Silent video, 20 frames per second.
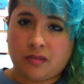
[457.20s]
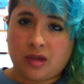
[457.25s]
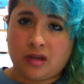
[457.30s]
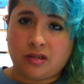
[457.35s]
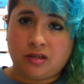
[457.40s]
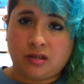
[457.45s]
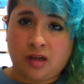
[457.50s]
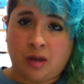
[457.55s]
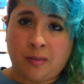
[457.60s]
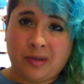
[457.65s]

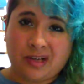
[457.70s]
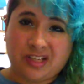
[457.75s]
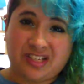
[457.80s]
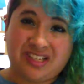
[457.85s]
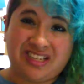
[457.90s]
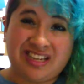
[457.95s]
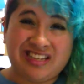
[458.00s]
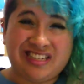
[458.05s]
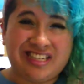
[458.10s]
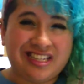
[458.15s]
stomach
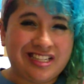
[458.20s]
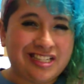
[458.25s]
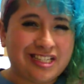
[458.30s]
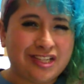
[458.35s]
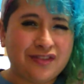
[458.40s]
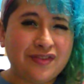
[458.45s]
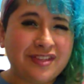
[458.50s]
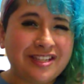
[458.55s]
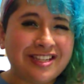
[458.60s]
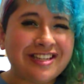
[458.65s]

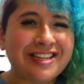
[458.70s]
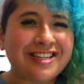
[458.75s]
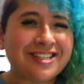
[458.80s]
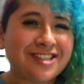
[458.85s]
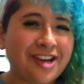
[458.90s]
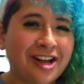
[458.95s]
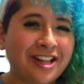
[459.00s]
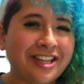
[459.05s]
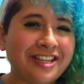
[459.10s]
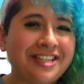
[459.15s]
sensitivity, let's
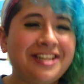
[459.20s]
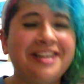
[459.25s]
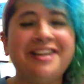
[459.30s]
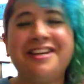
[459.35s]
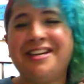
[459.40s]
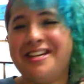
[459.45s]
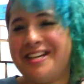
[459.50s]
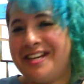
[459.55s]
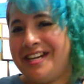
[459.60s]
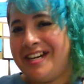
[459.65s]
call it,
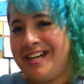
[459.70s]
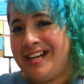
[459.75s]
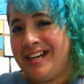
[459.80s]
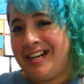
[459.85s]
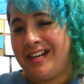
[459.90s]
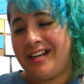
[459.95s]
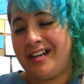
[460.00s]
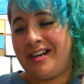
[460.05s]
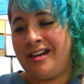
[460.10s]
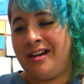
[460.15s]

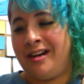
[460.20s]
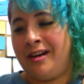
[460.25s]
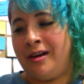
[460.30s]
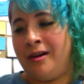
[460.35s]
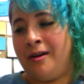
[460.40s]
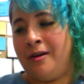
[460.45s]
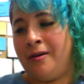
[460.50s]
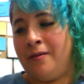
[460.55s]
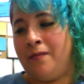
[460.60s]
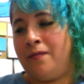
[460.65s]

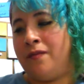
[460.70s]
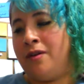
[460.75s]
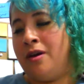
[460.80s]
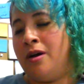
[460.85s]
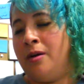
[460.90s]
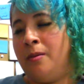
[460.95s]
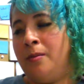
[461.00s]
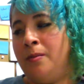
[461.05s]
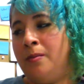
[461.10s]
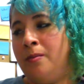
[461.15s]

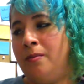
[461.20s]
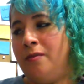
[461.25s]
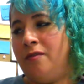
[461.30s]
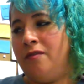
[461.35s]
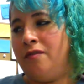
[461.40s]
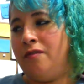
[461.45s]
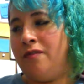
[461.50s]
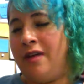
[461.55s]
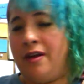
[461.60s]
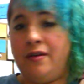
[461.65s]
from
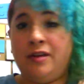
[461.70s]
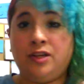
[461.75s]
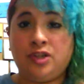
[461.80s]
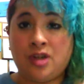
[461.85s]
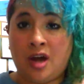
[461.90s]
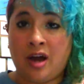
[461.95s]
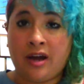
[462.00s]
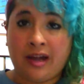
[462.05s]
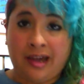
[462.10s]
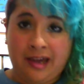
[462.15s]
very
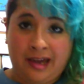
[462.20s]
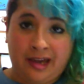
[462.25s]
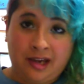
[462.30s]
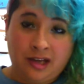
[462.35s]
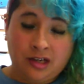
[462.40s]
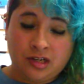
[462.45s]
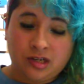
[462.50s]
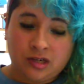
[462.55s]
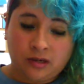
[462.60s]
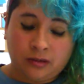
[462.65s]
young
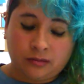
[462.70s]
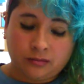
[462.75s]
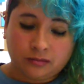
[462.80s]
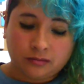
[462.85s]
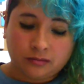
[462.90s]
age,